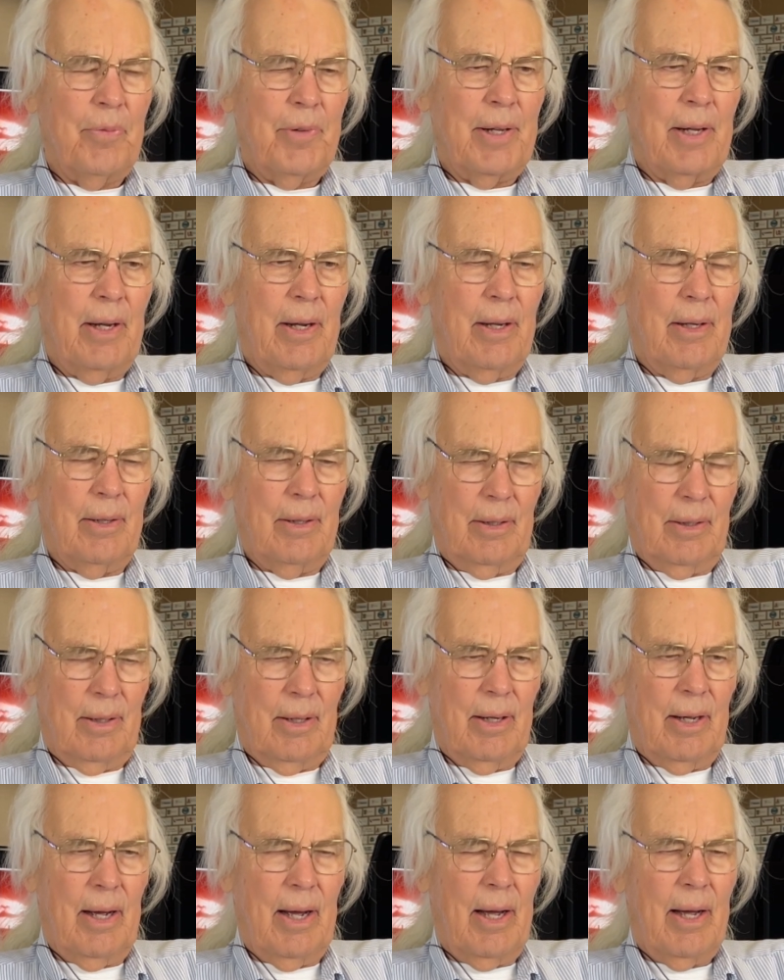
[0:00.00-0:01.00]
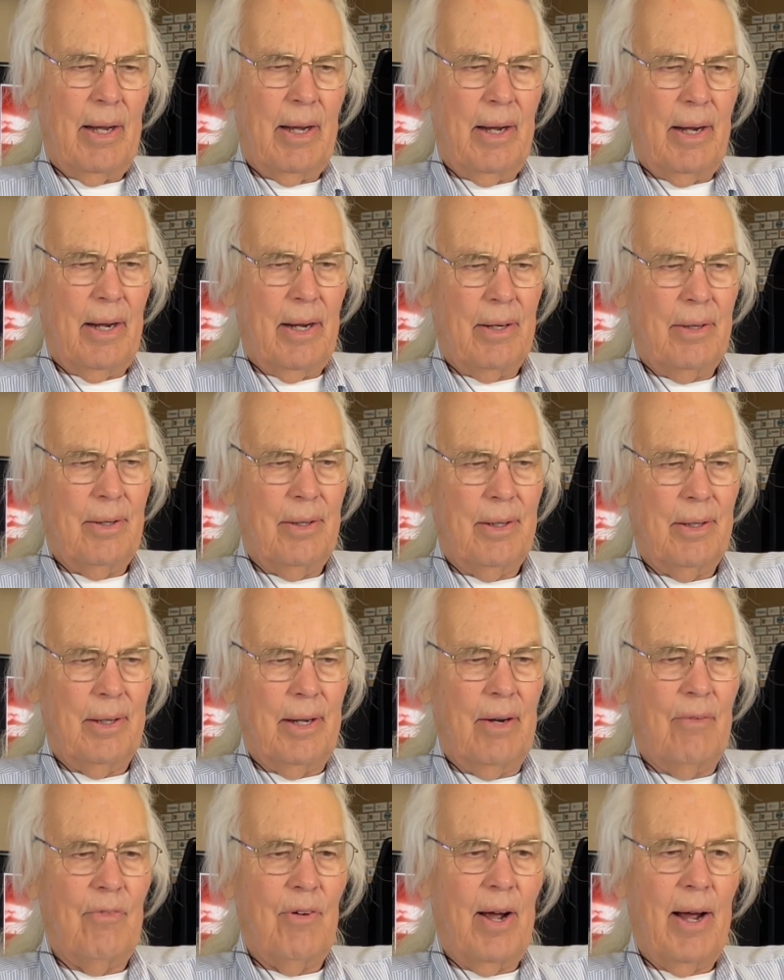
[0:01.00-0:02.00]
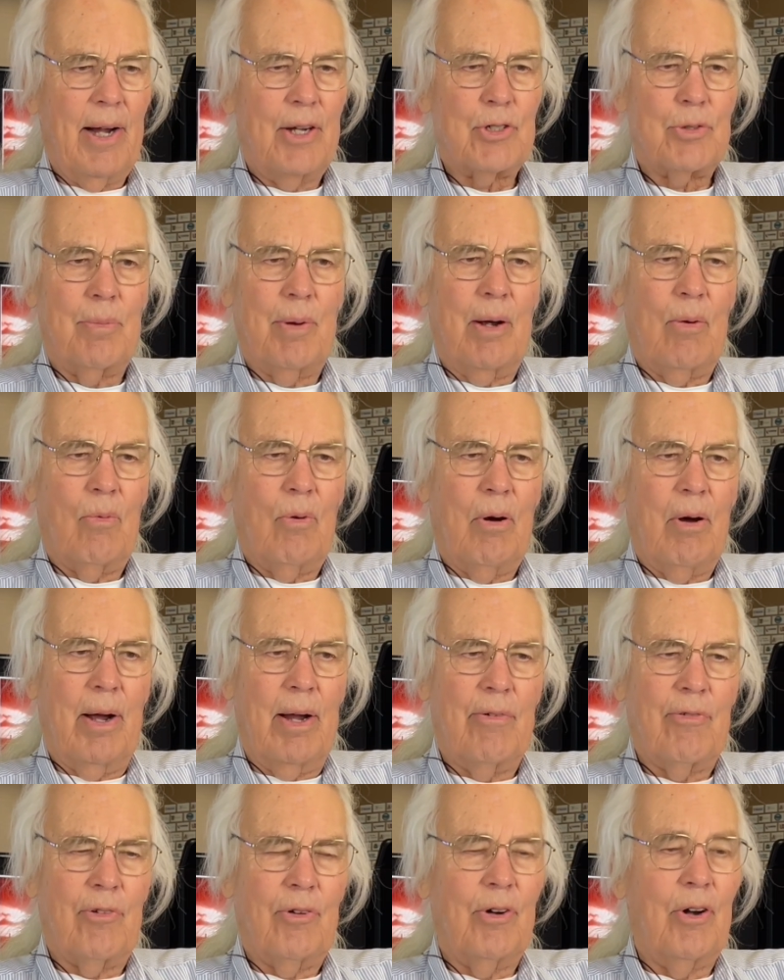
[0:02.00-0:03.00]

And I had advised my wife